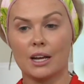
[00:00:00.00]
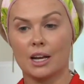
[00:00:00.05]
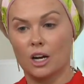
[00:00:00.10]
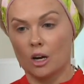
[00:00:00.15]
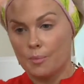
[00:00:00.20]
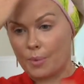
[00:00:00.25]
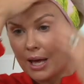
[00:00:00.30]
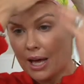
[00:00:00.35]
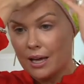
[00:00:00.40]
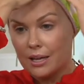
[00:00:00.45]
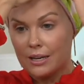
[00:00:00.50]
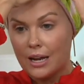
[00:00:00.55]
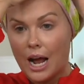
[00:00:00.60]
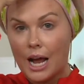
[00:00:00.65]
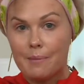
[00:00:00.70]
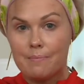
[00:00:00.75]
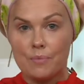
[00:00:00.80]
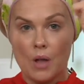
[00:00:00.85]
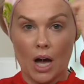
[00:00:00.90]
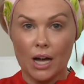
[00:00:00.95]
hairband.
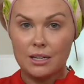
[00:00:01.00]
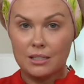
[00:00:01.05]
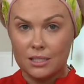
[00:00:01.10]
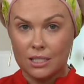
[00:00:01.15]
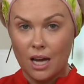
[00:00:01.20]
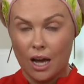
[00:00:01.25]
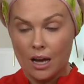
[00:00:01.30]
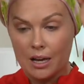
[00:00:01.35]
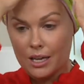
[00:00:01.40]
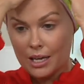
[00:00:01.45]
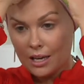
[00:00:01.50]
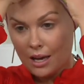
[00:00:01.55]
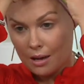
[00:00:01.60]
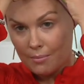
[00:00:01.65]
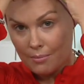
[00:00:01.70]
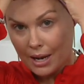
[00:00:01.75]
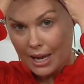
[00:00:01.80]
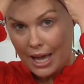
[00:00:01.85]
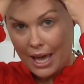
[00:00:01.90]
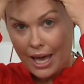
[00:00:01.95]
I'm not tugging on
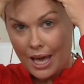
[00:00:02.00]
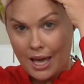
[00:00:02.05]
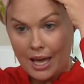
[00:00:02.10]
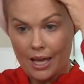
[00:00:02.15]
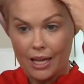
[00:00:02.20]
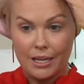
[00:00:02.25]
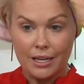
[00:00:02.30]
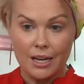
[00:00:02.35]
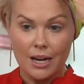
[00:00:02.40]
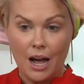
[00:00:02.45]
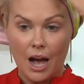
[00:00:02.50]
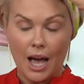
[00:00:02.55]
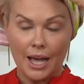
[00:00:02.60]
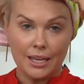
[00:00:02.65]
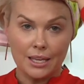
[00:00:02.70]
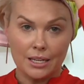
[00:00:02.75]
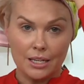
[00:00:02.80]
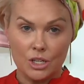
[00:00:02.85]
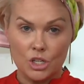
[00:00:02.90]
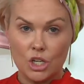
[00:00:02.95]
my head. I
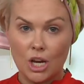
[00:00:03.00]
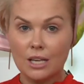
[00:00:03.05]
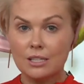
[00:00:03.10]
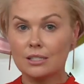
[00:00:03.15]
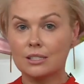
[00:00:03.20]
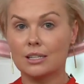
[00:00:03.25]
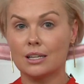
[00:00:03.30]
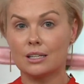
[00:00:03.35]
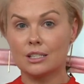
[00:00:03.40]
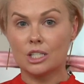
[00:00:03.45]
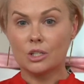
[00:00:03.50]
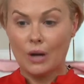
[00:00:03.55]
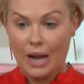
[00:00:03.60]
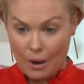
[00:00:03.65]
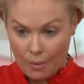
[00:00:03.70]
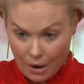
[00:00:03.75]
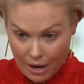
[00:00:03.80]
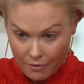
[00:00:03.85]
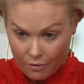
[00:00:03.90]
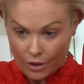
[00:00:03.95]
can adjust it to
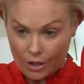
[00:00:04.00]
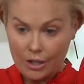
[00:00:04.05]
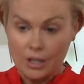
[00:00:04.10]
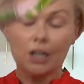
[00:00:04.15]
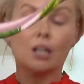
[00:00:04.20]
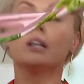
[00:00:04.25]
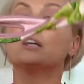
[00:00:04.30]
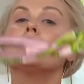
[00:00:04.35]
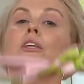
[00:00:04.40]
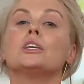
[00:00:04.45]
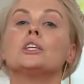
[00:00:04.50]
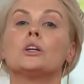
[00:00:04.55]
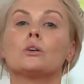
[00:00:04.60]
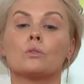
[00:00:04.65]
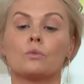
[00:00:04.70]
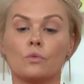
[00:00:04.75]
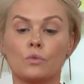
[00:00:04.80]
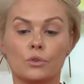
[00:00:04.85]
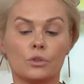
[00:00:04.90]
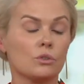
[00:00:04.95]
however, you know,
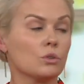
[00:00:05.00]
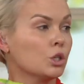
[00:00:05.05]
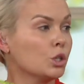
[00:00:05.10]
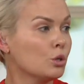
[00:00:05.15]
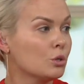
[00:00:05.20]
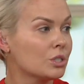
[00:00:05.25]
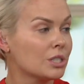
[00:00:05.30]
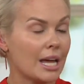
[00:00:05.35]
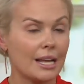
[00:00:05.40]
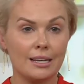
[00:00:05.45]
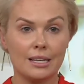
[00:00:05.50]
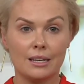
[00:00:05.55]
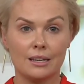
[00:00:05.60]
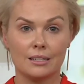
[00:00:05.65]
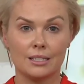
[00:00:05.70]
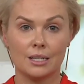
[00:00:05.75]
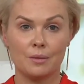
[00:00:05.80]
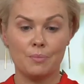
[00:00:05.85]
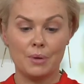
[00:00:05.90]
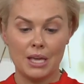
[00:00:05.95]
loose I need it
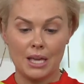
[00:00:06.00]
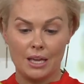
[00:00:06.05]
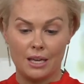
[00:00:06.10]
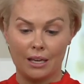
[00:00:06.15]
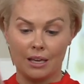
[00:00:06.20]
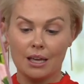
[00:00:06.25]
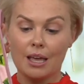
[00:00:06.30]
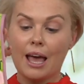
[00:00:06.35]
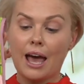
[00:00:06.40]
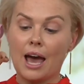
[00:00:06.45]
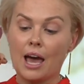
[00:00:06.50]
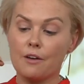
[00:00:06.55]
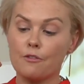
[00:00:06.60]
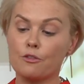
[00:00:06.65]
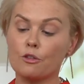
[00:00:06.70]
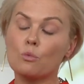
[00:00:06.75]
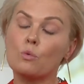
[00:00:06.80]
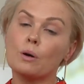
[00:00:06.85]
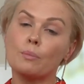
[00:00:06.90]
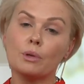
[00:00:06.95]
to be. Mm-hmm. And
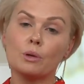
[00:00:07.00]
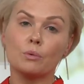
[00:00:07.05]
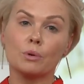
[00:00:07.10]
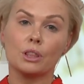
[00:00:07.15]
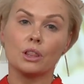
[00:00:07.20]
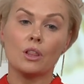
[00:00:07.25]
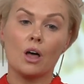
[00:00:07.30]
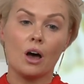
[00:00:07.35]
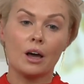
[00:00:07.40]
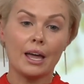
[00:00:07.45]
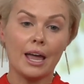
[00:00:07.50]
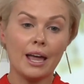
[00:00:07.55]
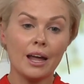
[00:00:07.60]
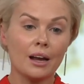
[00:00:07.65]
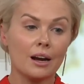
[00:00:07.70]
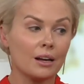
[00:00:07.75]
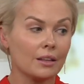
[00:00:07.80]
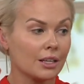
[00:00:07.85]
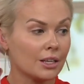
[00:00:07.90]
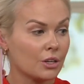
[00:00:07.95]
for women with long
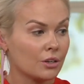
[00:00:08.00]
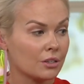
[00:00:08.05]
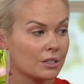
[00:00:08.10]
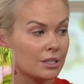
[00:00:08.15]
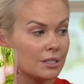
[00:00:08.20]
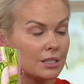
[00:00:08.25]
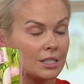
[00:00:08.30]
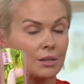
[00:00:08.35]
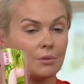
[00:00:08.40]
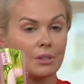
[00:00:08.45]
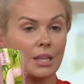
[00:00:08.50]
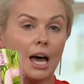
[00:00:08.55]
hair, like you're gonna see with